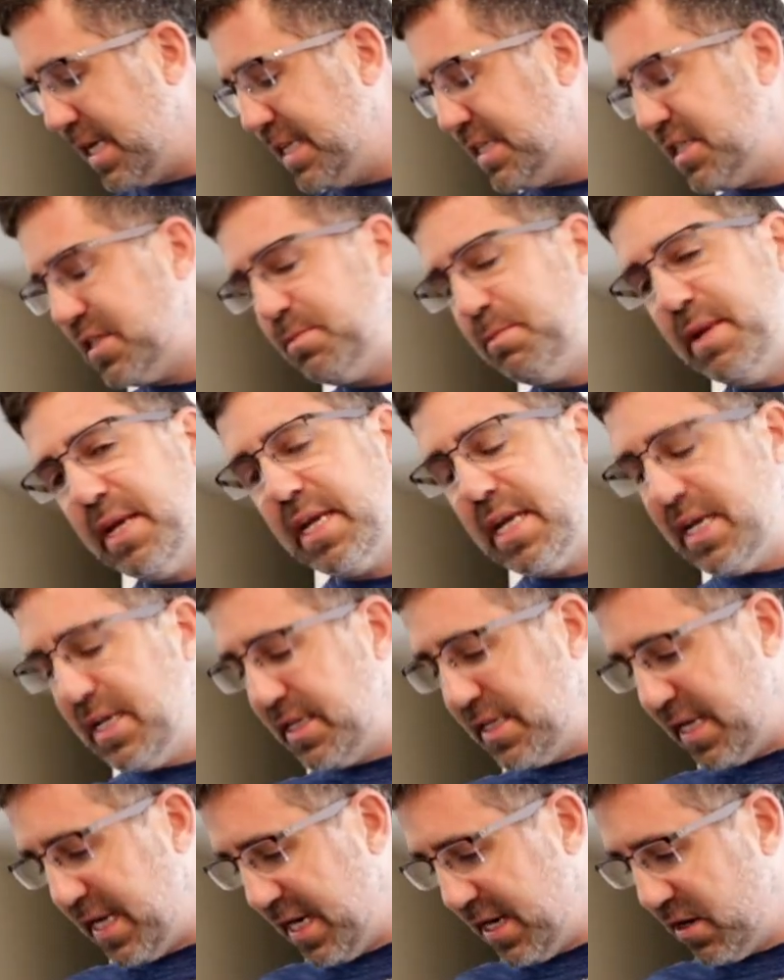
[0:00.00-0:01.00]
in speaking
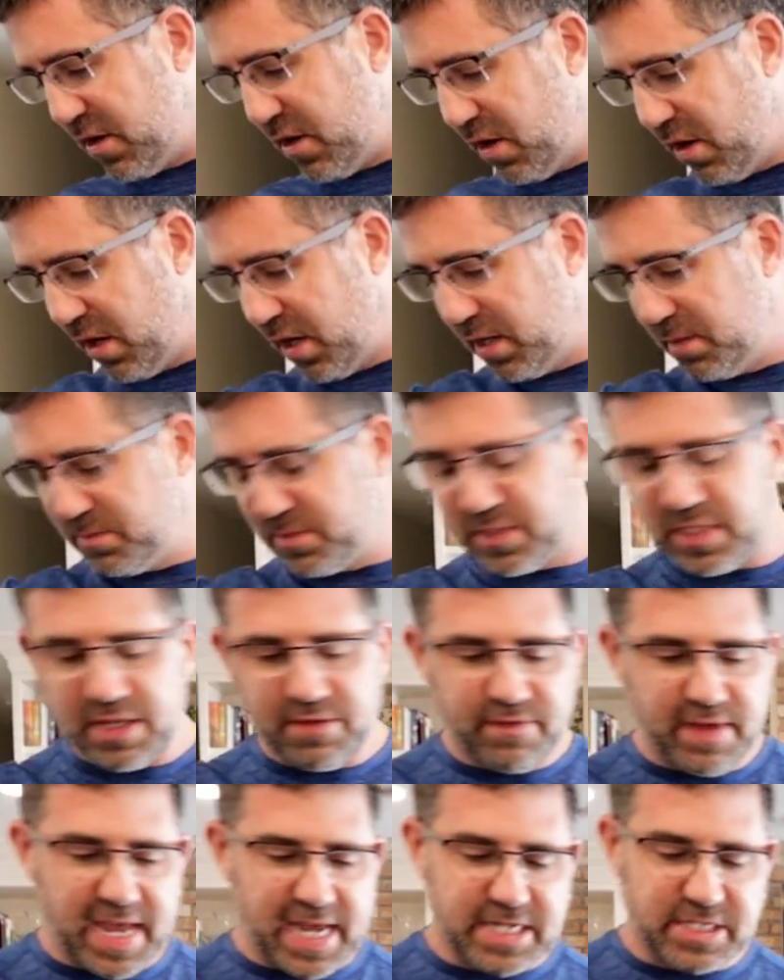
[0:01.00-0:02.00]
to Air Arms,
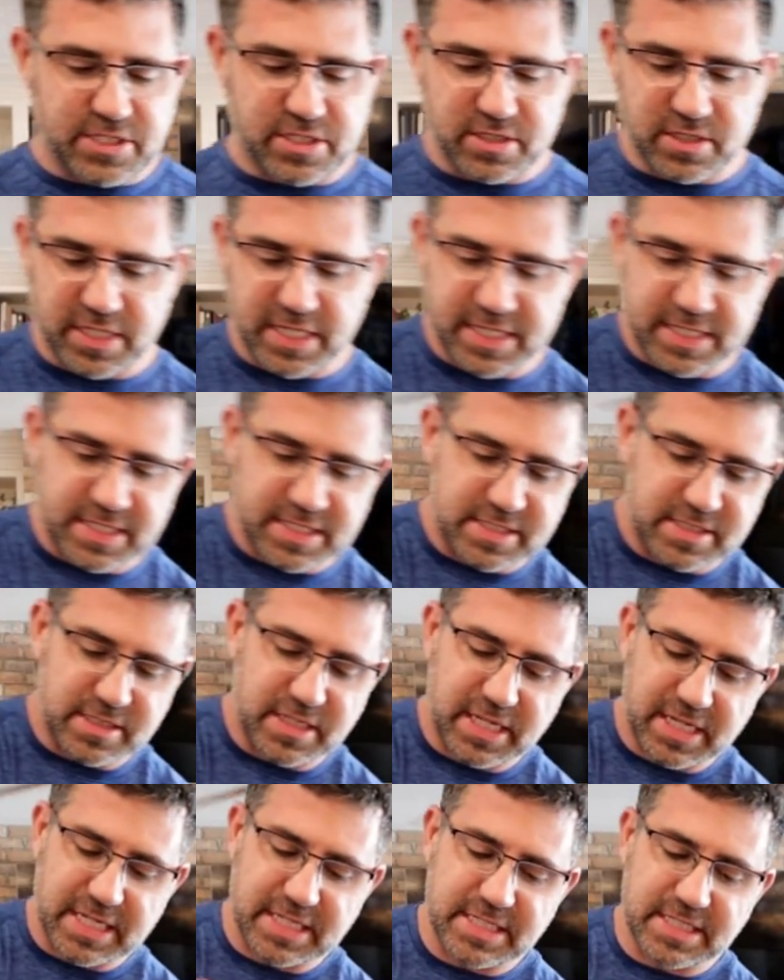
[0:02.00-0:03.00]
they've actually,
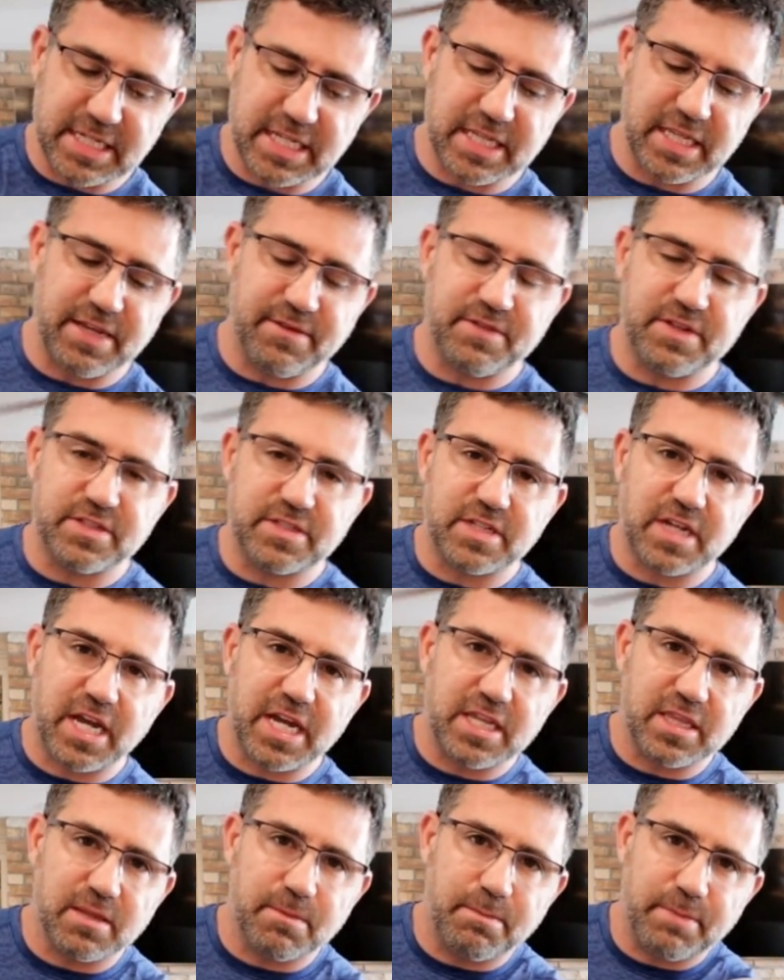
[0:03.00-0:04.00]
like I said, they've
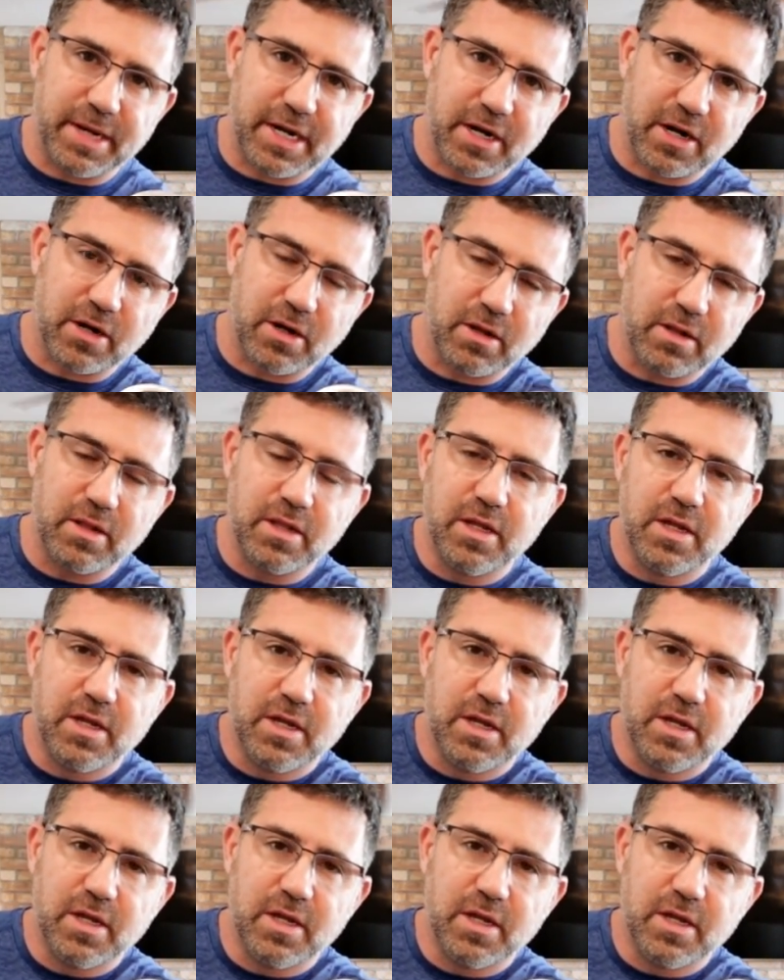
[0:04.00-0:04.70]
designed the barrel